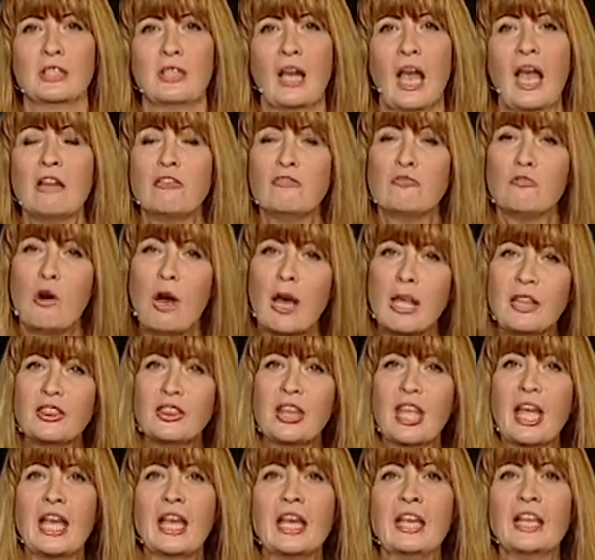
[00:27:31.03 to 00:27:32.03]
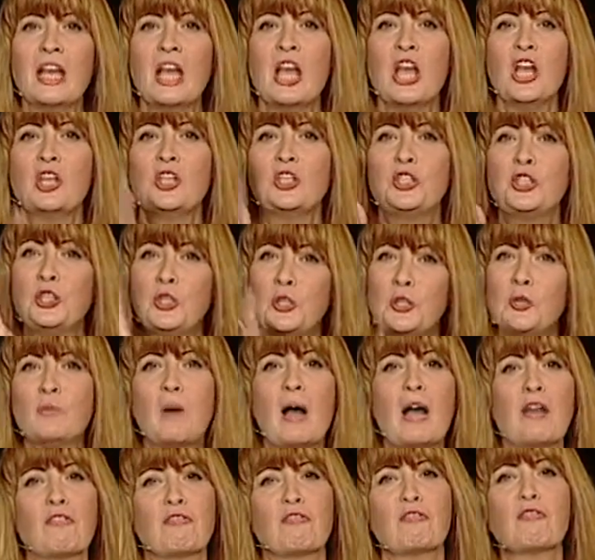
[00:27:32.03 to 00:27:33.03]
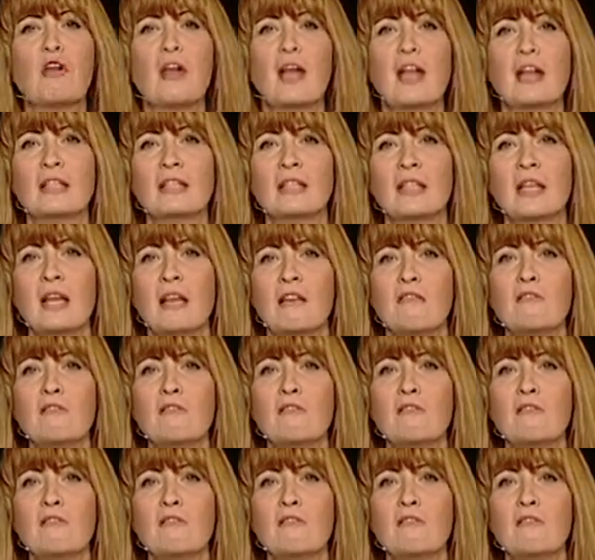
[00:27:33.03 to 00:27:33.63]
And one day, you, my friend,